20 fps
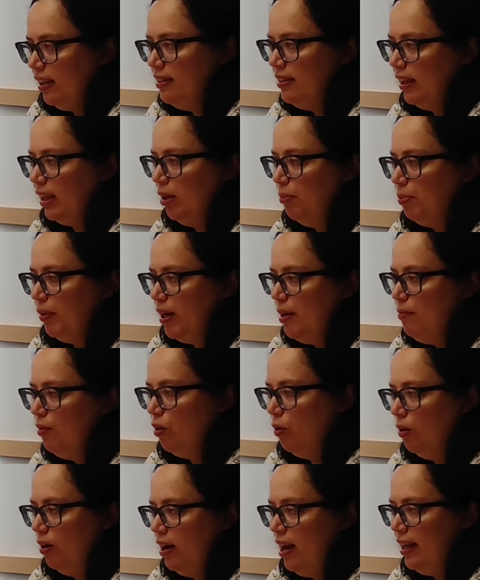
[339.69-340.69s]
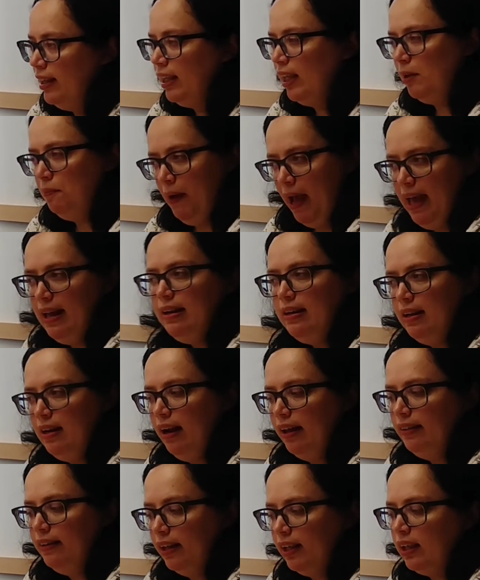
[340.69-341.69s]
the Supreme Court expanded
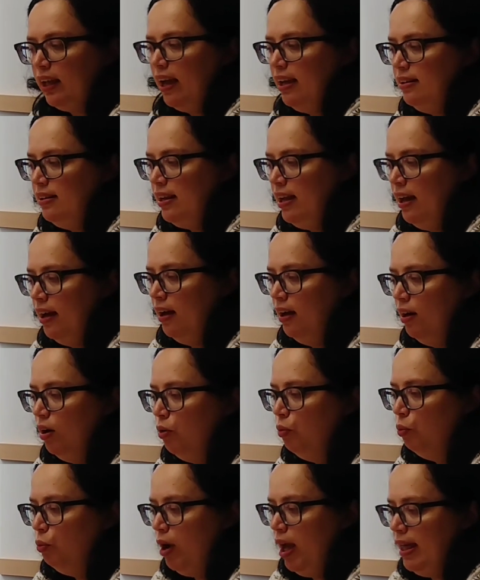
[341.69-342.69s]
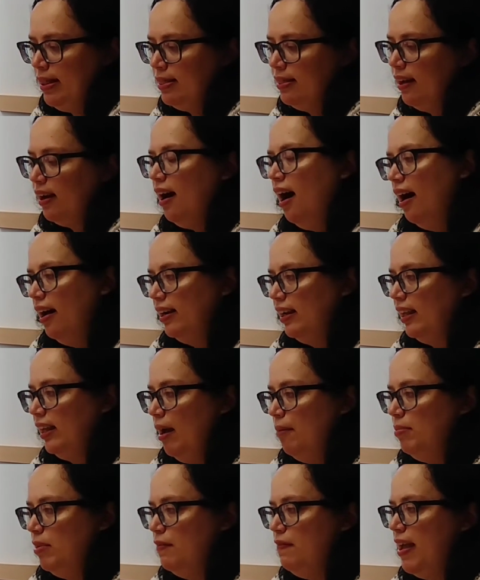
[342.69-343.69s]
on this idea with the
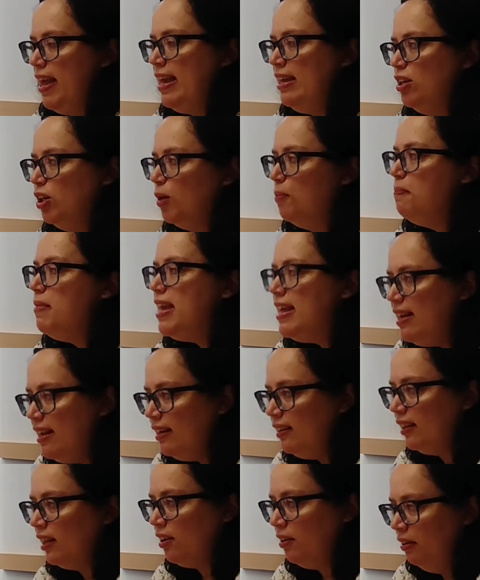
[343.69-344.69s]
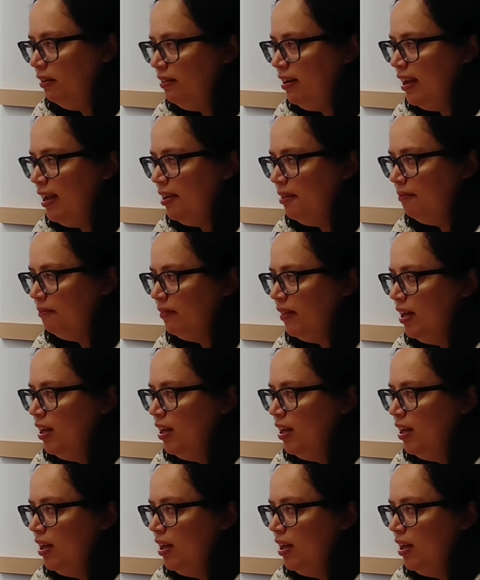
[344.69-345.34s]
concept of intermediate scrutiny,